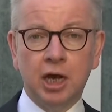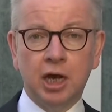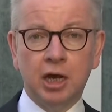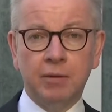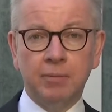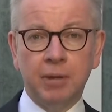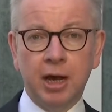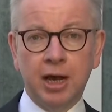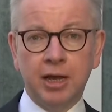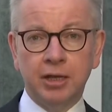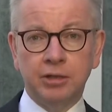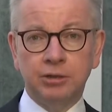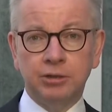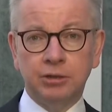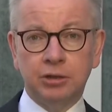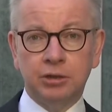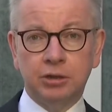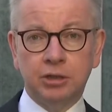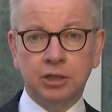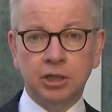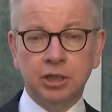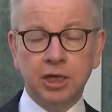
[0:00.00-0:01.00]

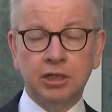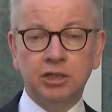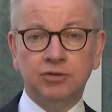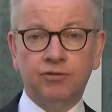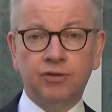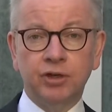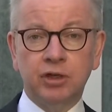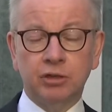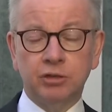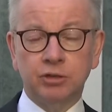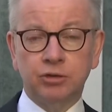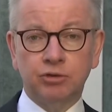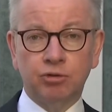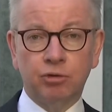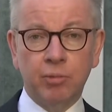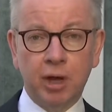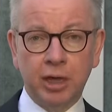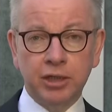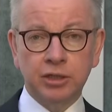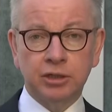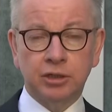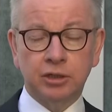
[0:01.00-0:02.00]
And today's figures
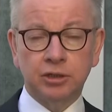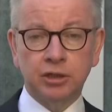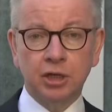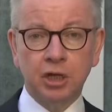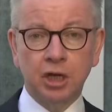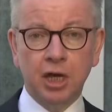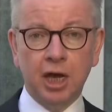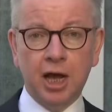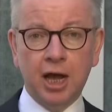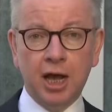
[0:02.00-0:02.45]
remind us